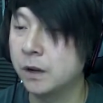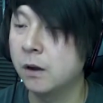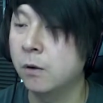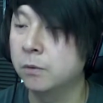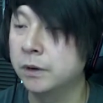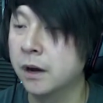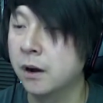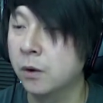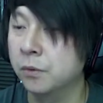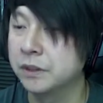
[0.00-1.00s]
Oh
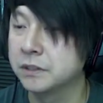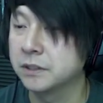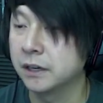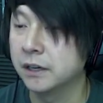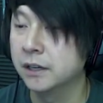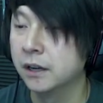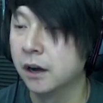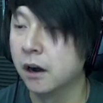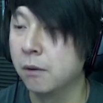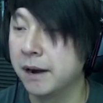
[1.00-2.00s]
no, this is gonna...
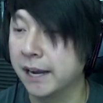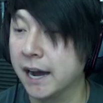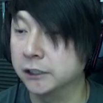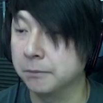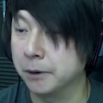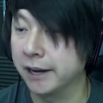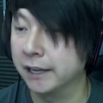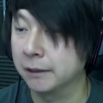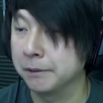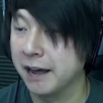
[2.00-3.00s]
Oh my gosh, I'm
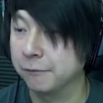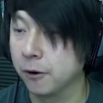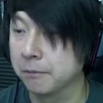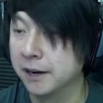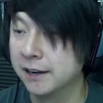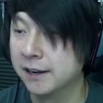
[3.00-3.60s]
breaking the platform!